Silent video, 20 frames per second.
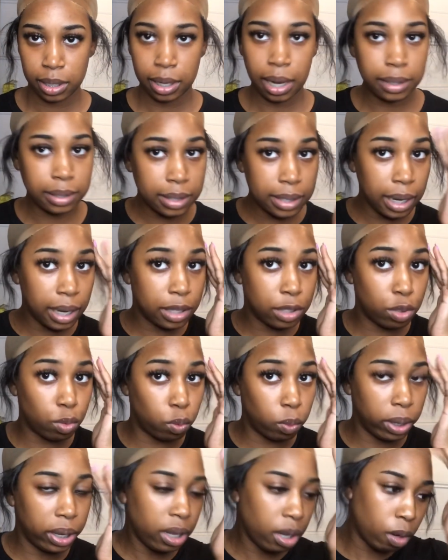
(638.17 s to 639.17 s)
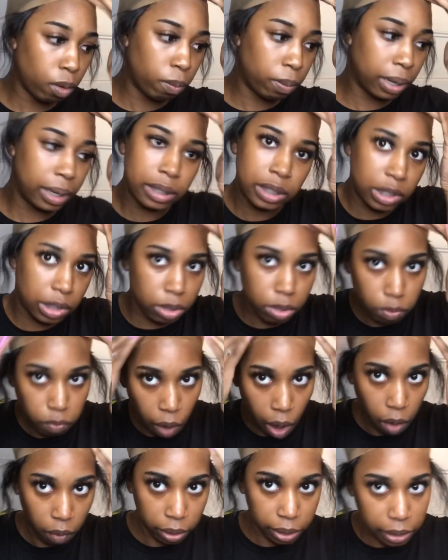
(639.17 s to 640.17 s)
Not to say that you will, but you've
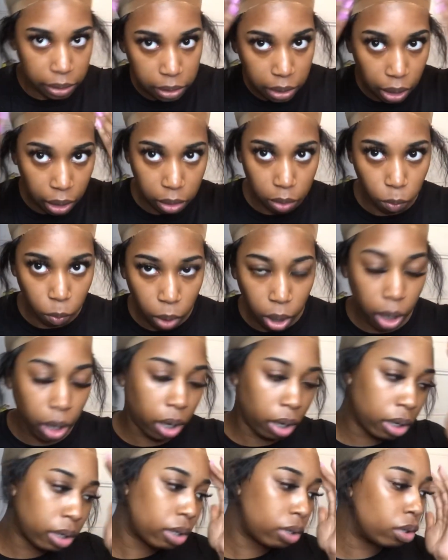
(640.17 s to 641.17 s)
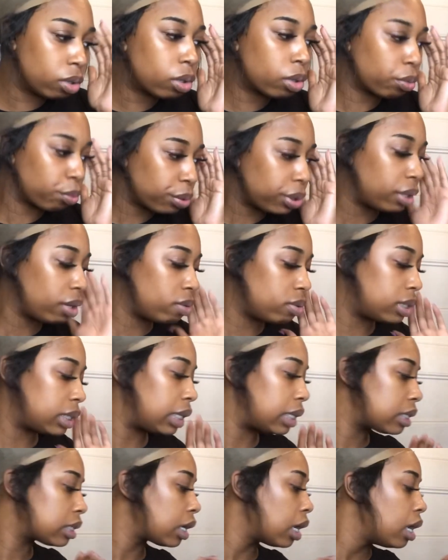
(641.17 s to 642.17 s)
already done the work. You can reuse
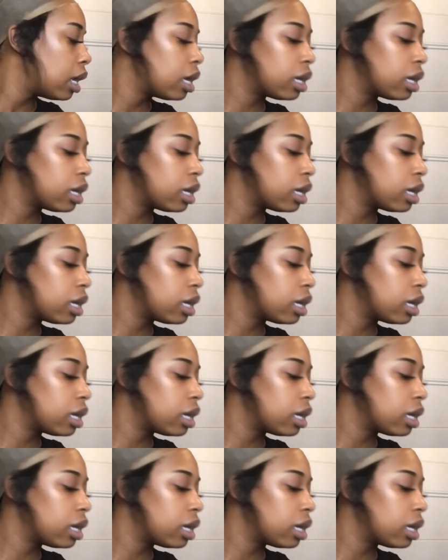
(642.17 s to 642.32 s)
this.